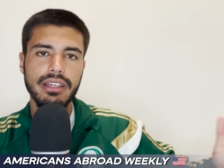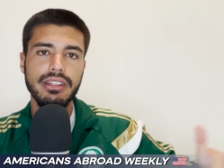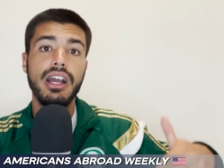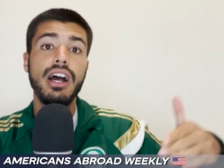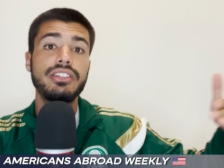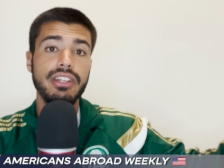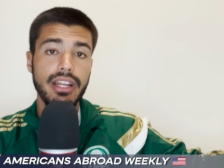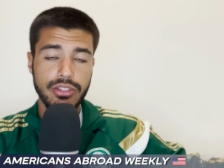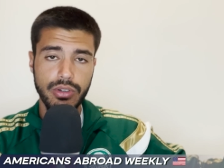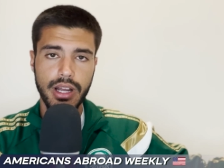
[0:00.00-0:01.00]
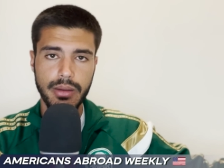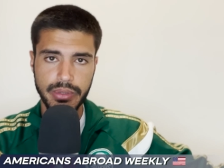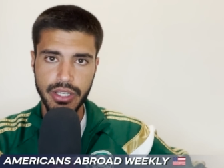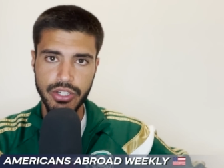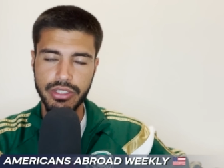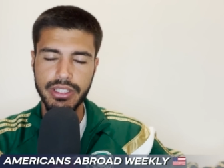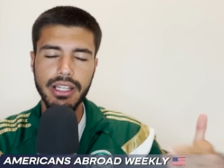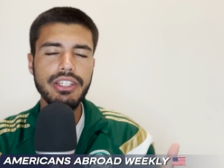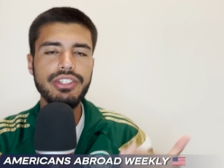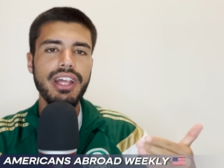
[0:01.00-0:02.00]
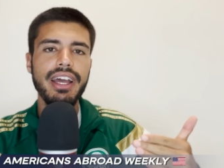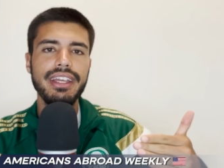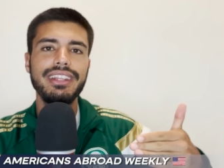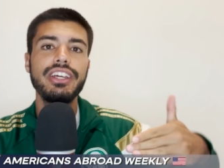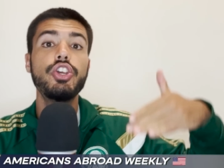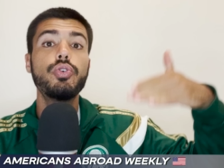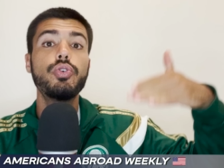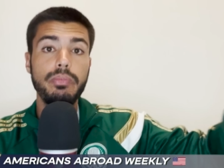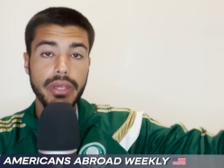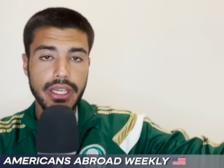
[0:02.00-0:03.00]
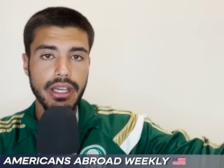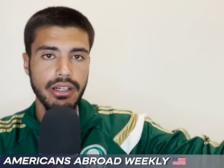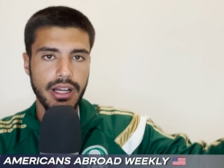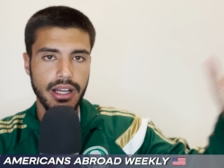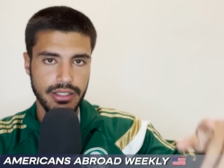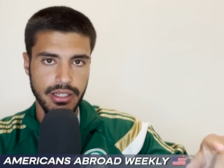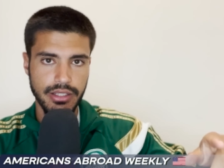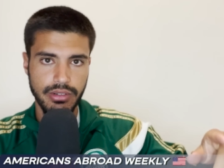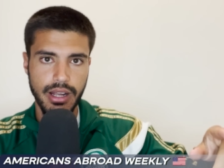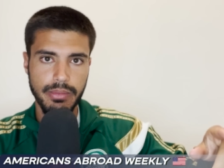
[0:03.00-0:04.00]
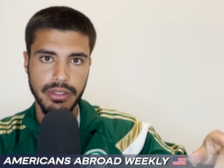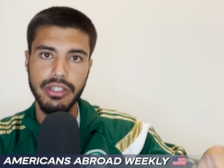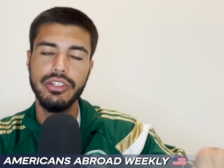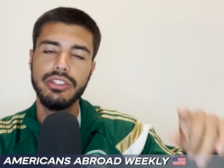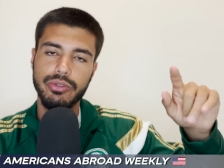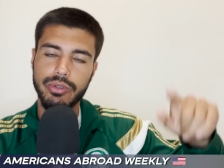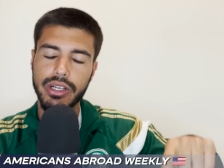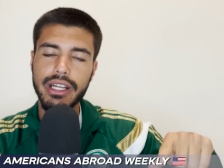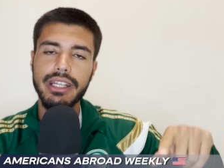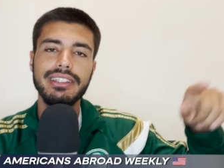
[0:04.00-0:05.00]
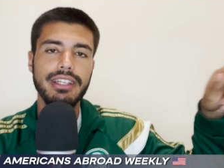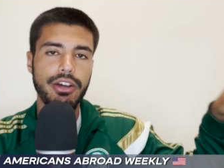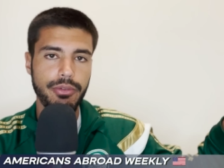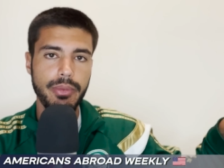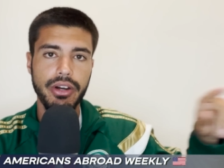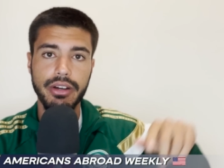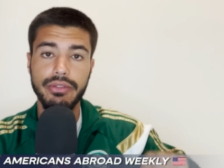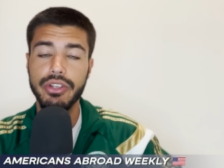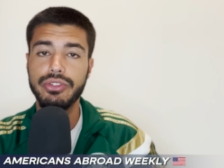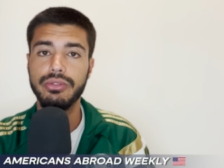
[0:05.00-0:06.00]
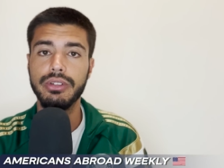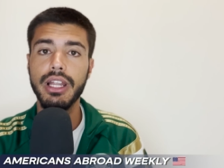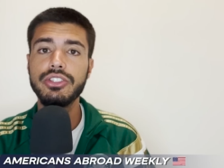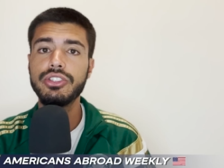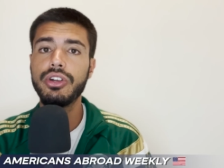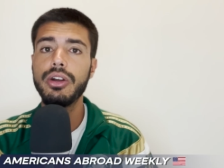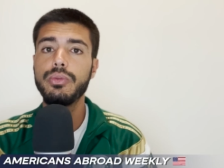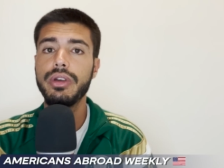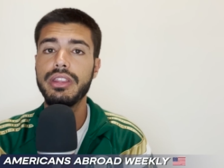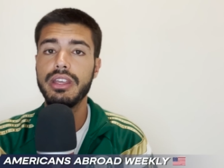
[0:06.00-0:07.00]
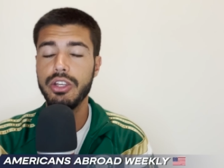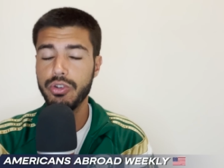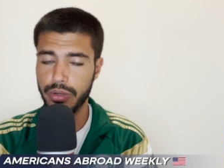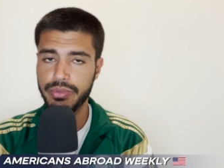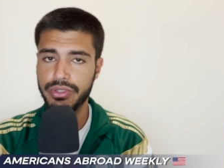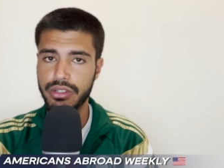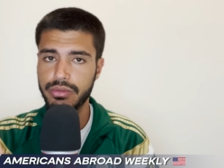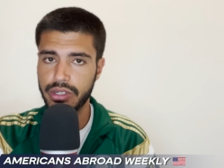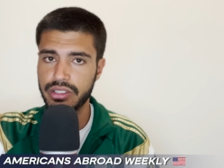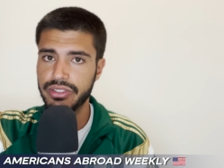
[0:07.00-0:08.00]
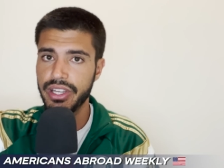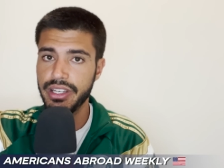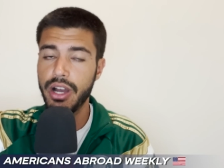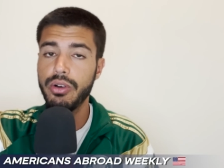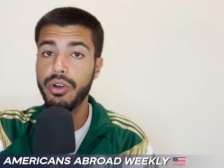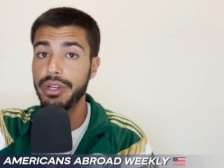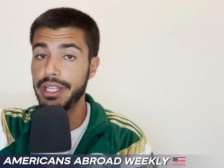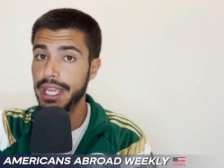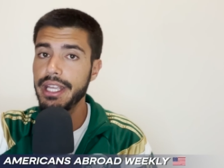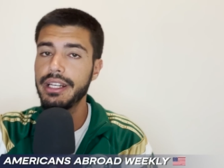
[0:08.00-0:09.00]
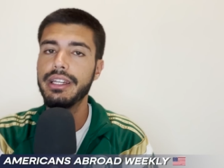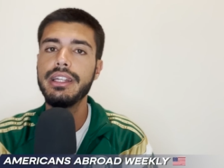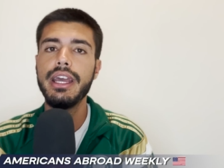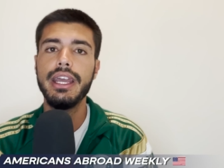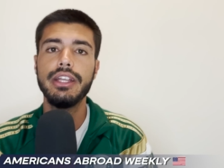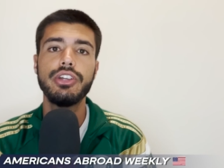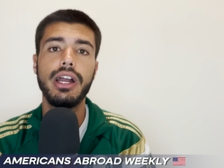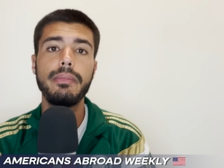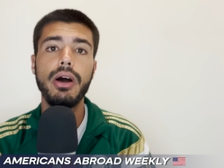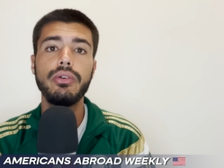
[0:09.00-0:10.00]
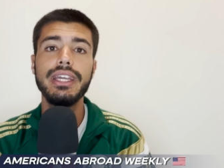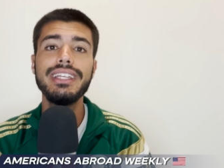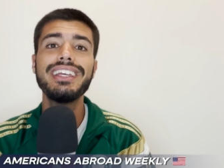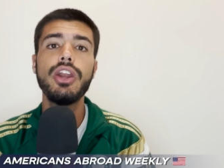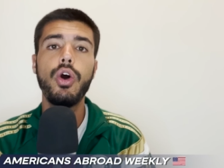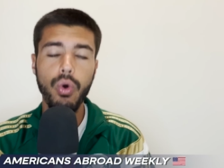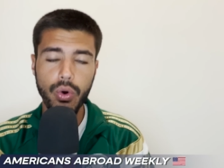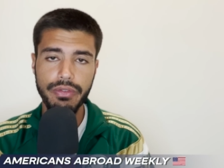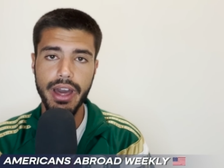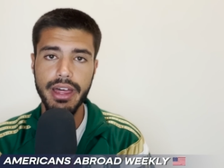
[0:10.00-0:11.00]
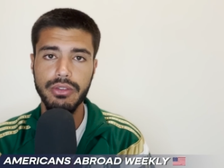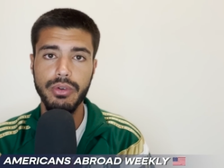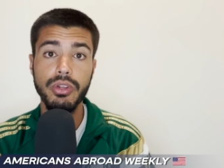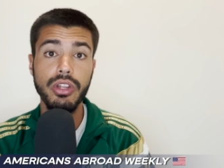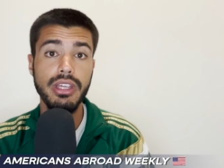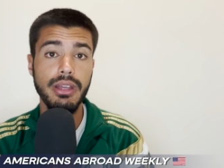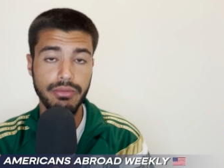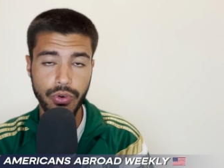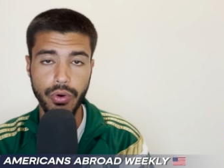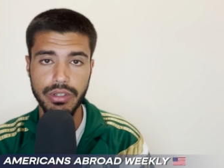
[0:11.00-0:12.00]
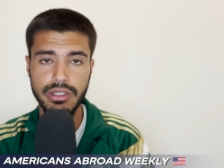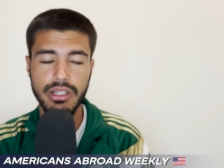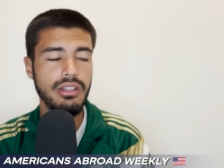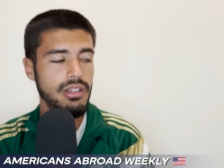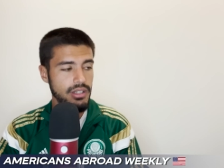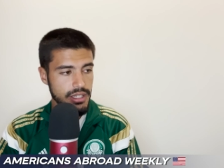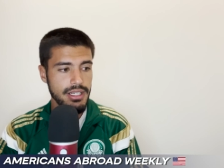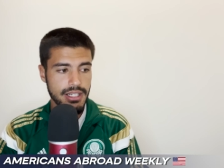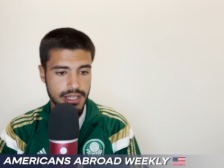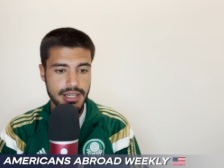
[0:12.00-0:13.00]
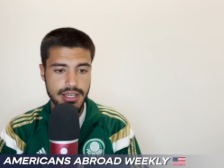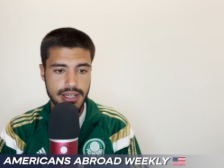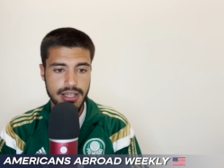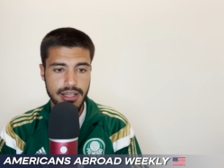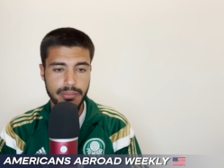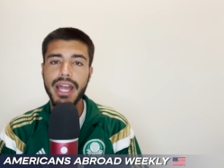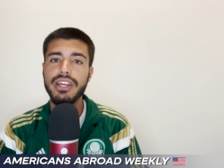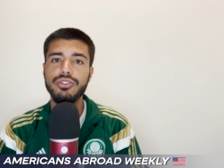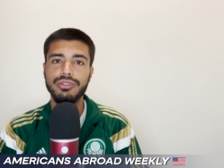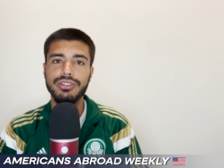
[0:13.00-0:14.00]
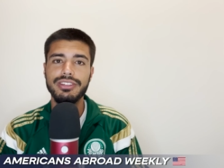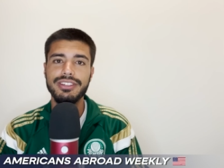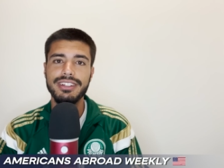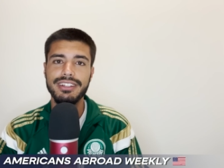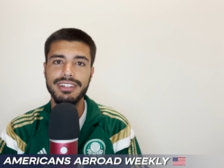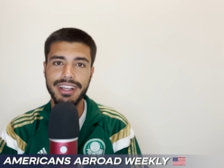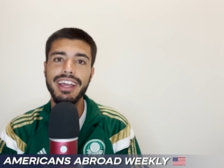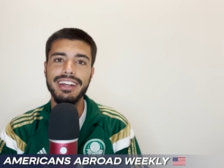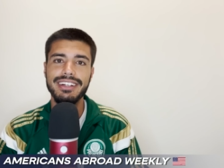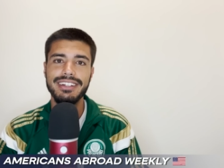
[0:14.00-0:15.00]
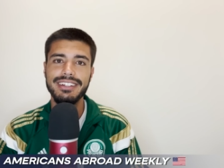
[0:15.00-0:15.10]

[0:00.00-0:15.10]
in the continental competitions, at least not in the European continental competitions, because we're going to get to South America very soon. Let's start with Europe still. We're going to stay now going to England and talk about Ethan Horvath from Nottingham Forest. And bad news again.